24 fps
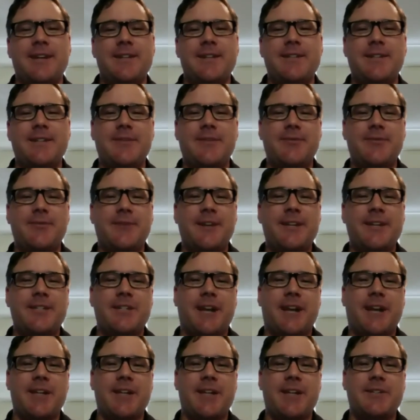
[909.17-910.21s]
did it really
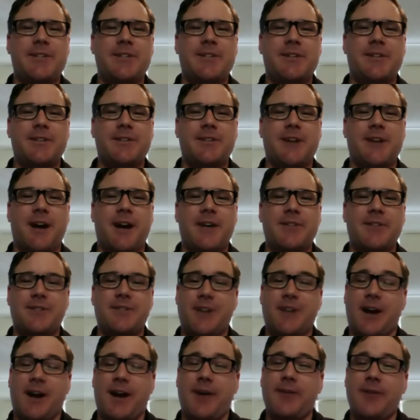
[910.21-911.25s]
change the
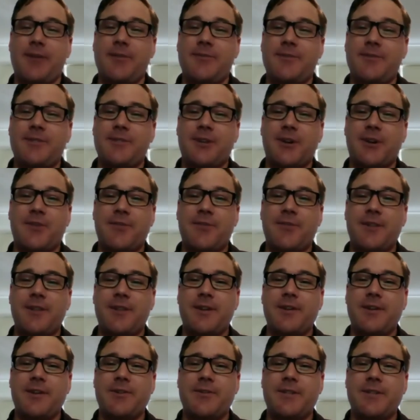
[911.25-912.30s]
style of photography that
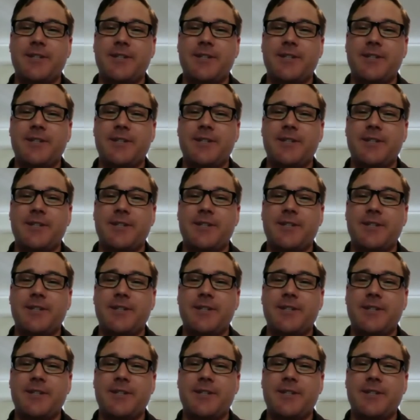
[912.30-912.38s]
you're doing?